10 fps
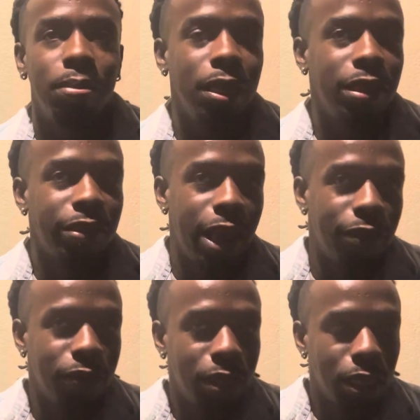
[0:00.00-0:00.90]
is
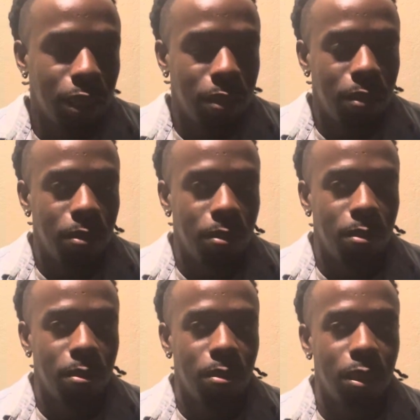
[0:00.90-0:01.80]
everything,
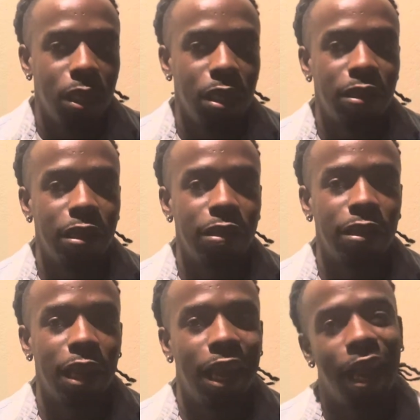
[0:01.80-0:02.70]
in a sense.
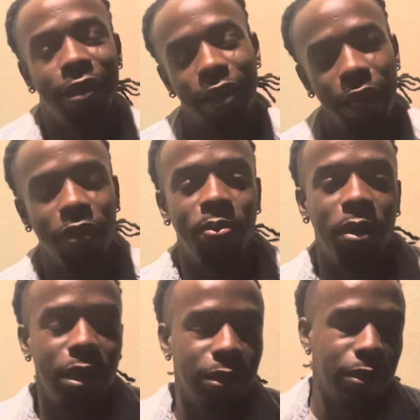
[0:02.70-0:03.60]
And I say this
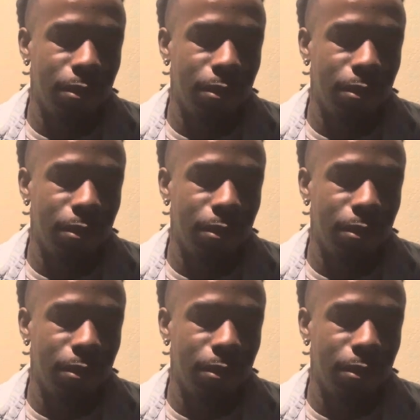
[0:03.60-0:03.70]
because